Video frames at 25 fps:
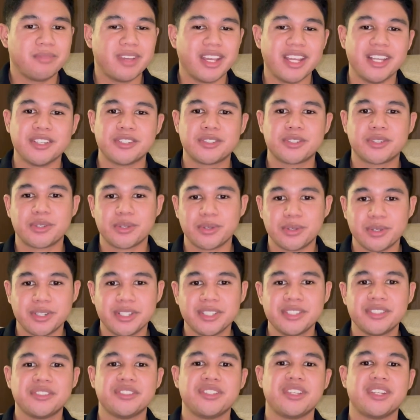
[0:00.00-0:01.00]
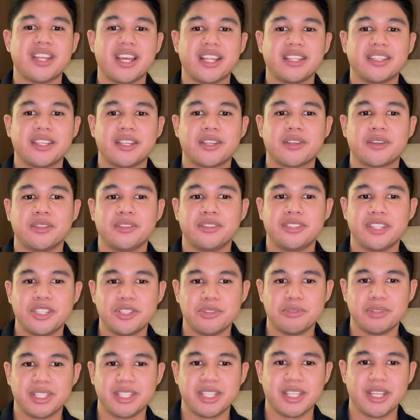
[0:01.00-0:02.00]
ensures genetic
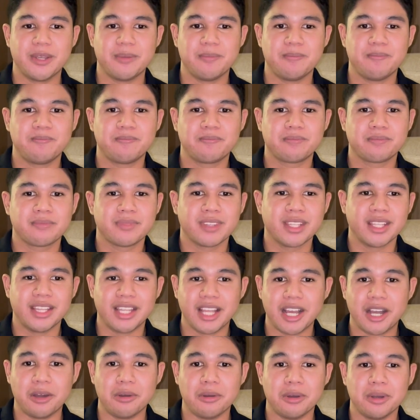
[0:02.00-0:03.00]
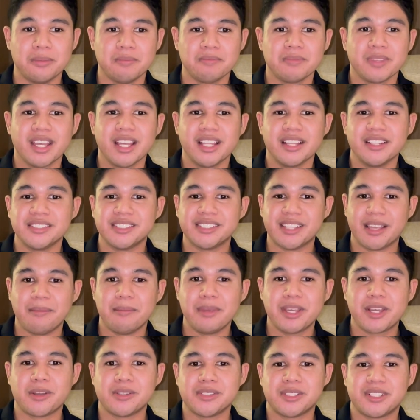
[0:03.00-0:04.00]
continuity. Now, the
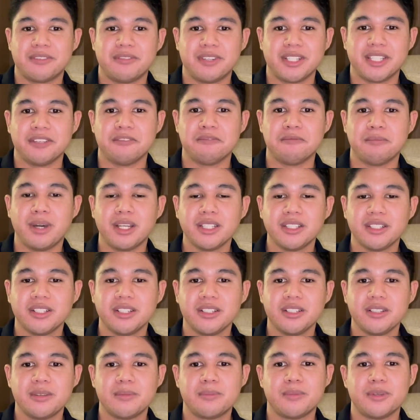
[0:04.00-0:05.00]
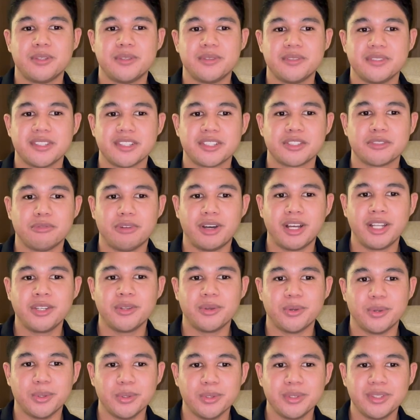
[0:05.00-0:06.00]
semi-conservative model produces one
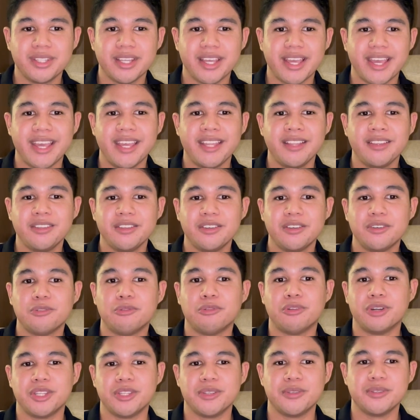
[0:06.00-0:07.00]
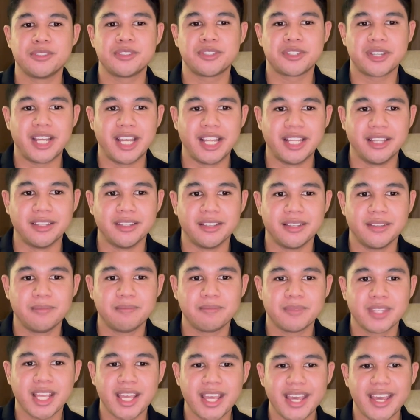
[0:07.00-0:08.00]
old and one new strand.
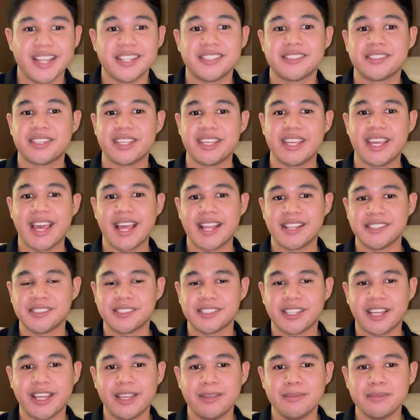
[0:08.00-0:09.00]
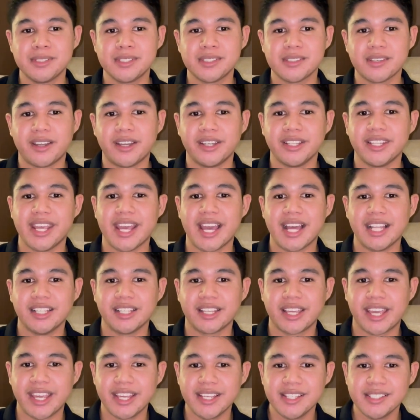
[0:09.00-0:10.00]
Its key enzymes are the
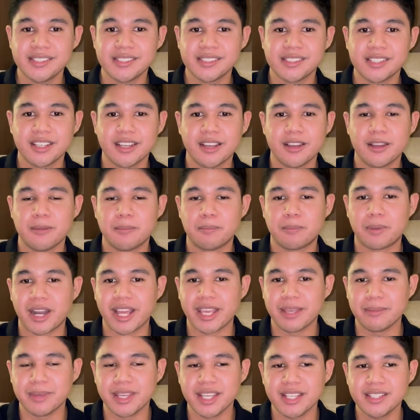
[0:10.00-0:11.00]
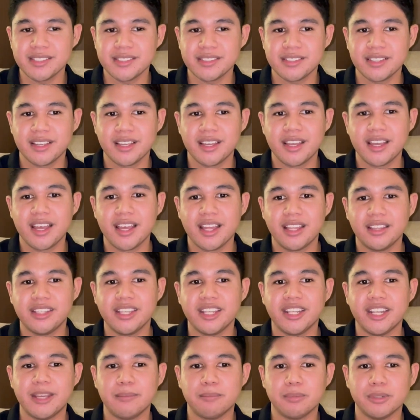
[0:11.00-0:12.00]
helicase, primase,
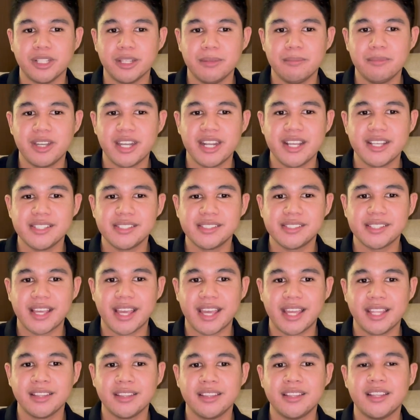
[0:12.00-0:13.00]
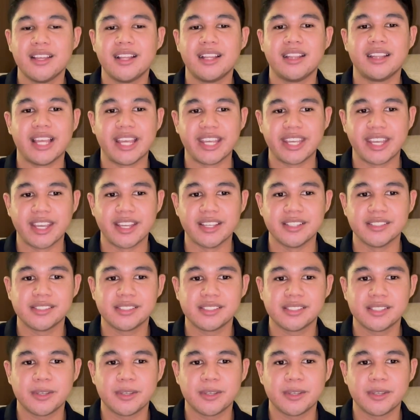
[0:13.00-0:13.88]
DNA polymerase, and ligase.